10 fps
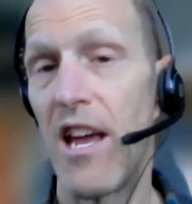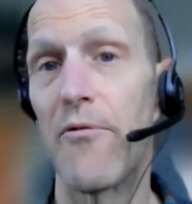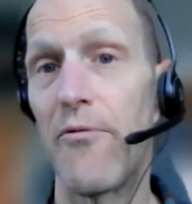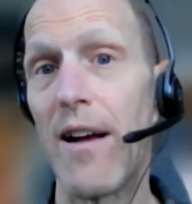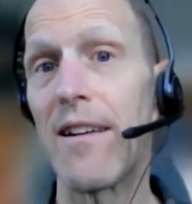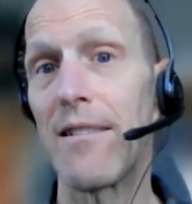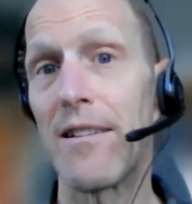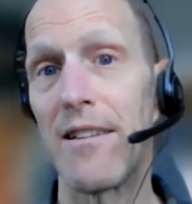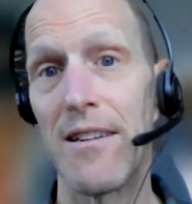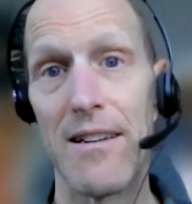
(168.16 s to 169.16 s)

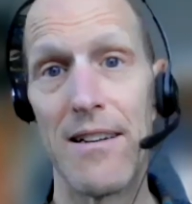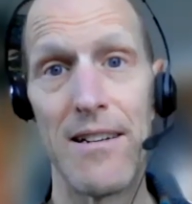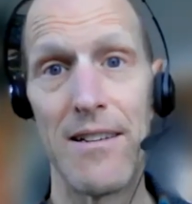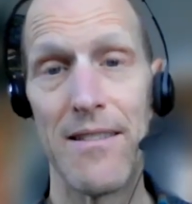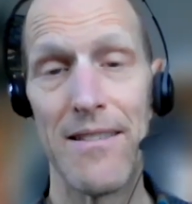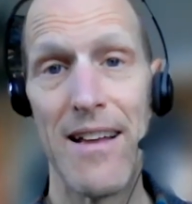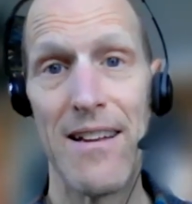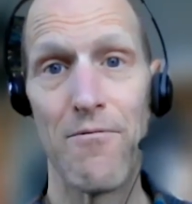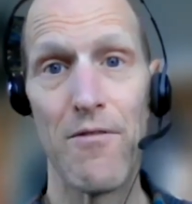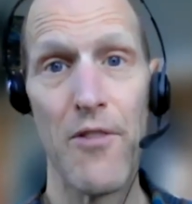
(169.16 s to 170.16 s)
finally, that
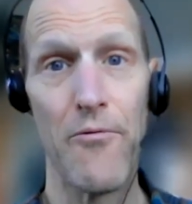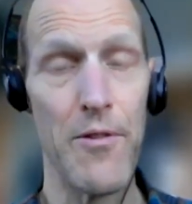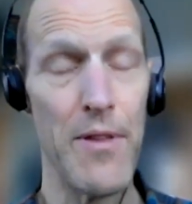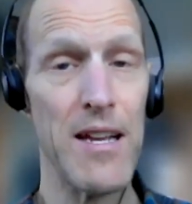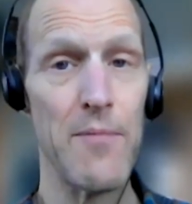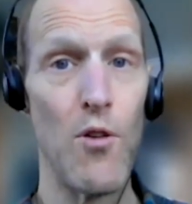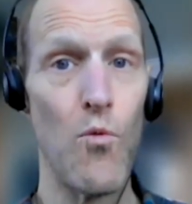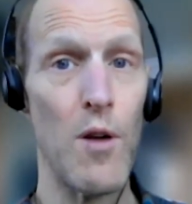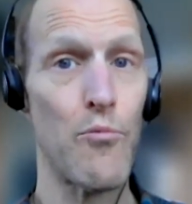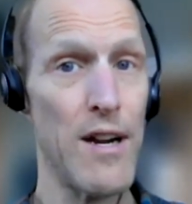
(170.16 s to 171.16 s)
if we think about
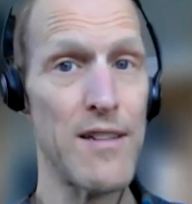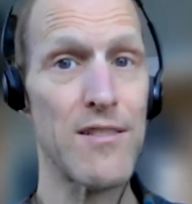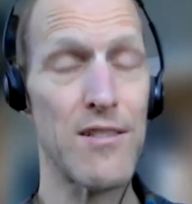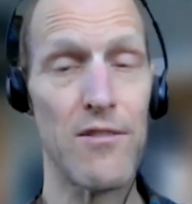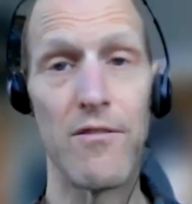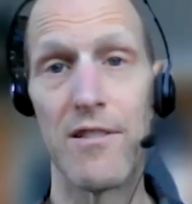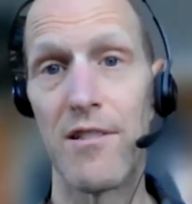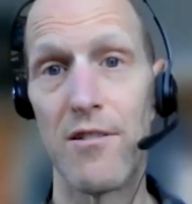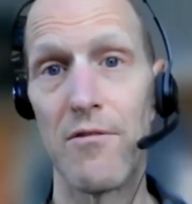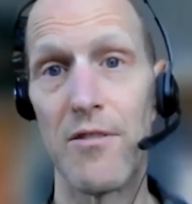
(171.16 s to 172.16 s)
where prices are going
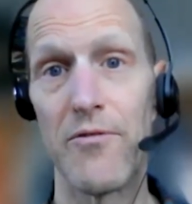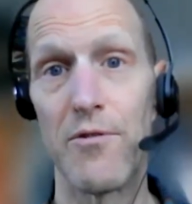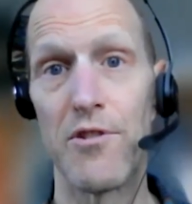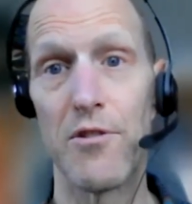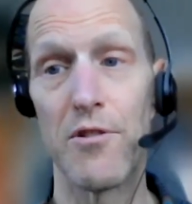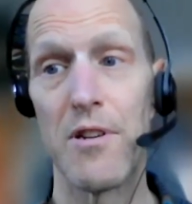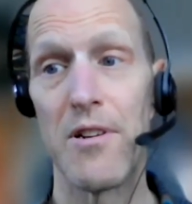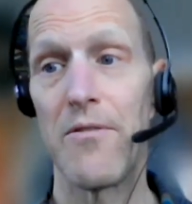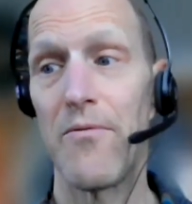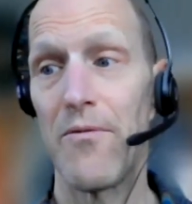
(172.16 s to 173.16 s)
to go in future,
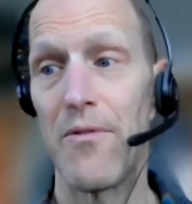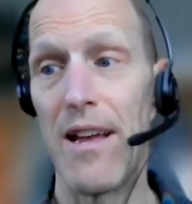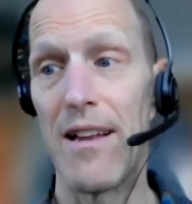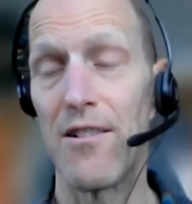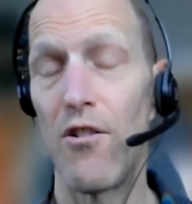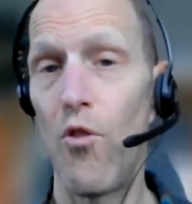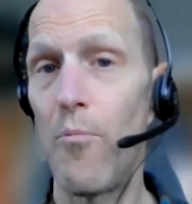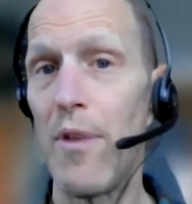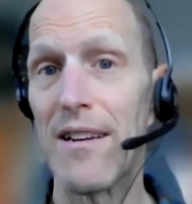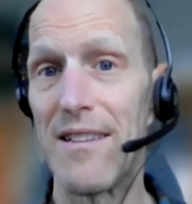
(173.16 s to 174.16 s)
that
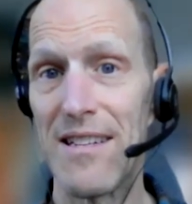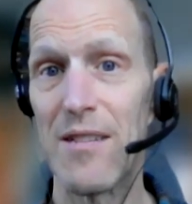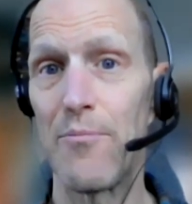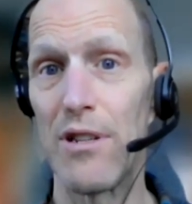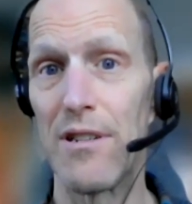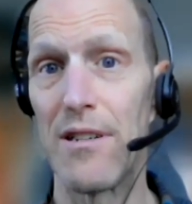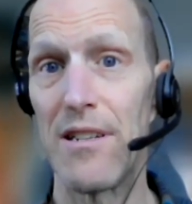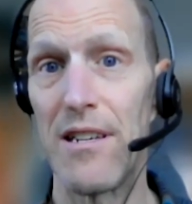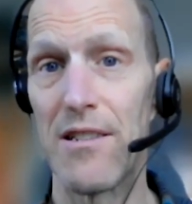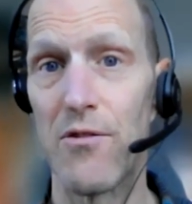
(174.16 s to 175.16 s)
OPEC discipline
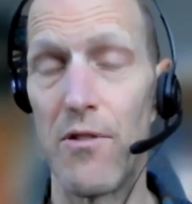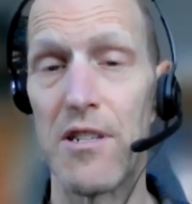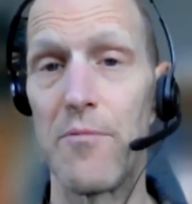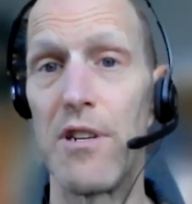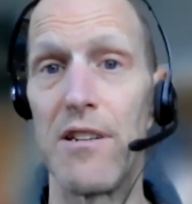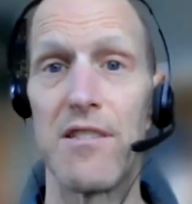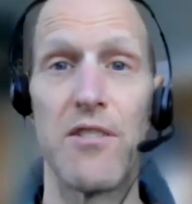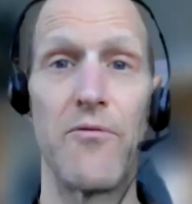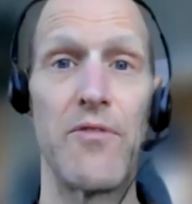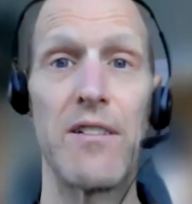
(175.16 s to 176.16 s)
is going to be
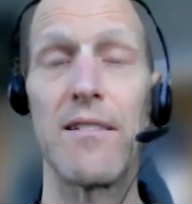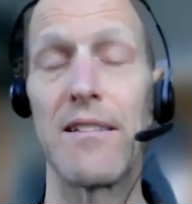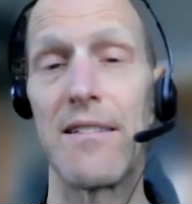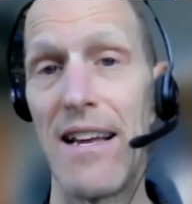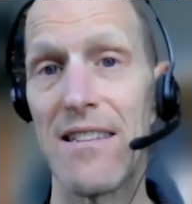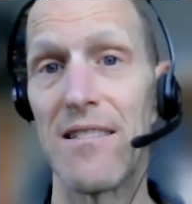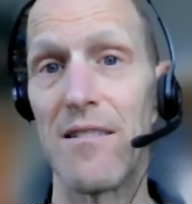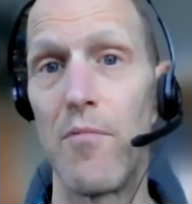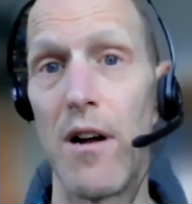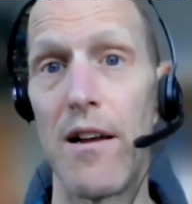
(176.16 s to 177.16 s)
severely
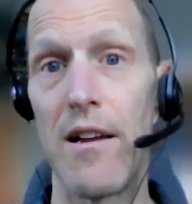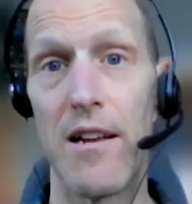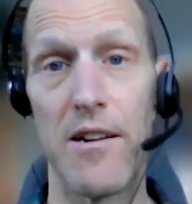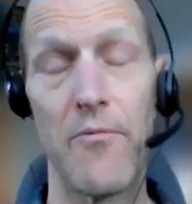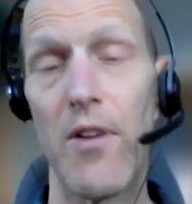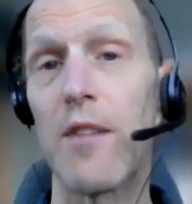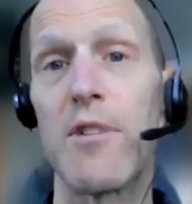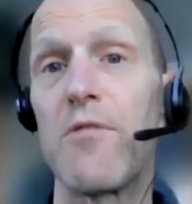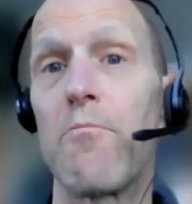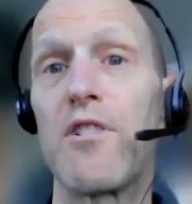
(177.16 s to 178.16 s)
tested by an
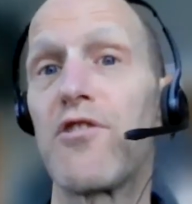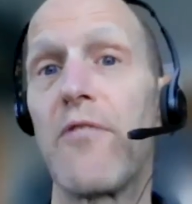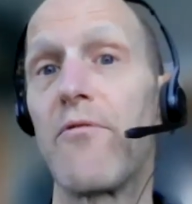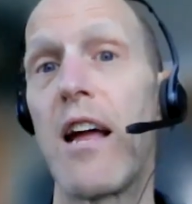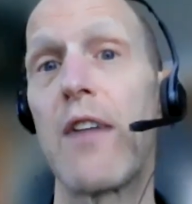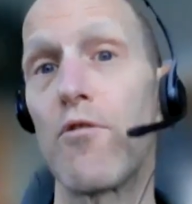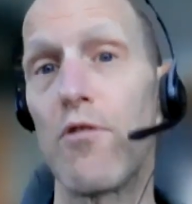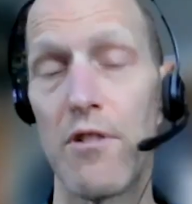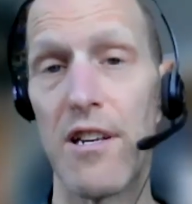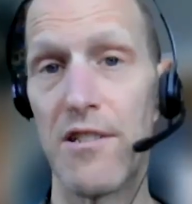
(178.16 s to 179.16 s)
environment in which they've
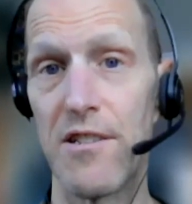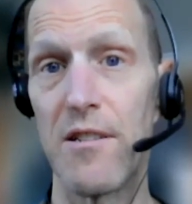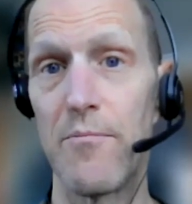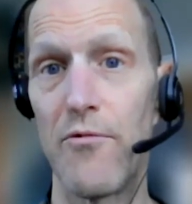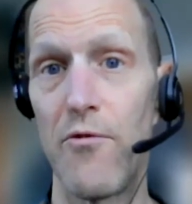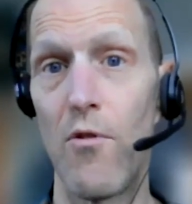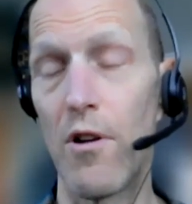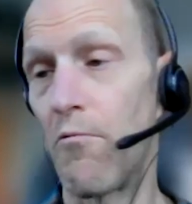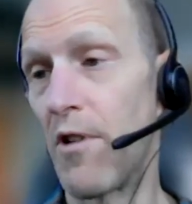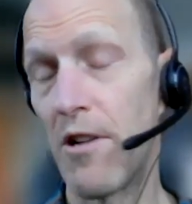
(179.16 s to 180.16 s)
never existed
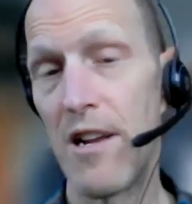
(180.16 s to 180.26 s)
before, where